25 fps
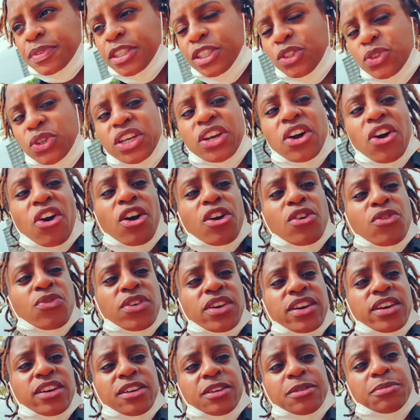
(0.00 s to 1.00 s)
it's really hard
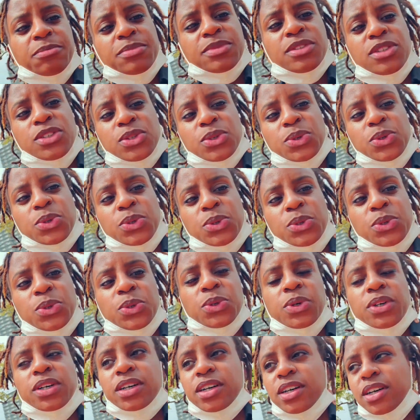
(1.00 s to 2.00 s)
for them
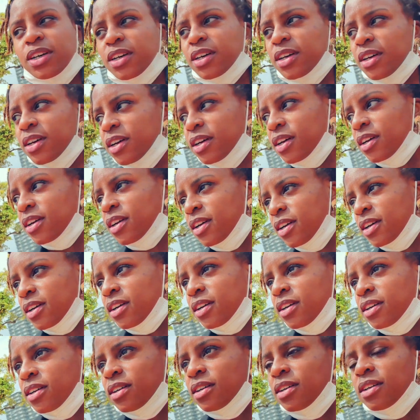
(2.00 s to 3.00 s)
to
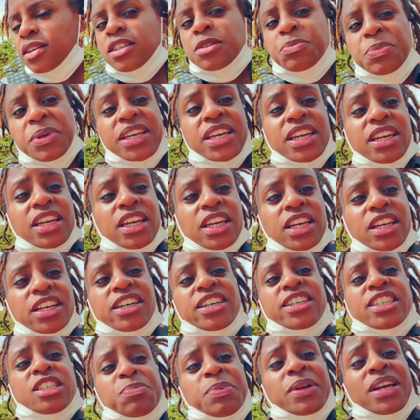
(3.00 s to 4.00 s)
speak in
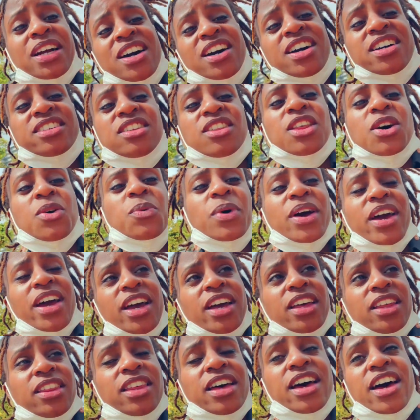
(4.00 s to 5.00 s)
English because of the
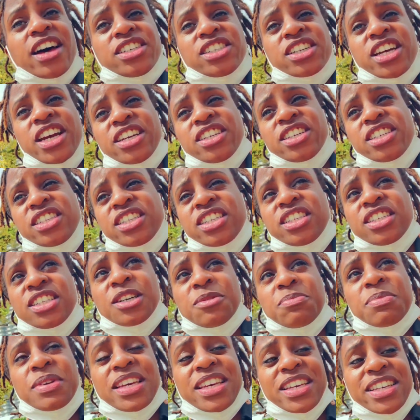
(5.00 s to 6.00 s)
way the education
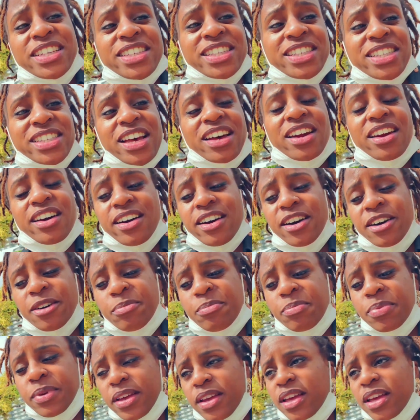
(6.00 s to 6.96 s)
system is set up.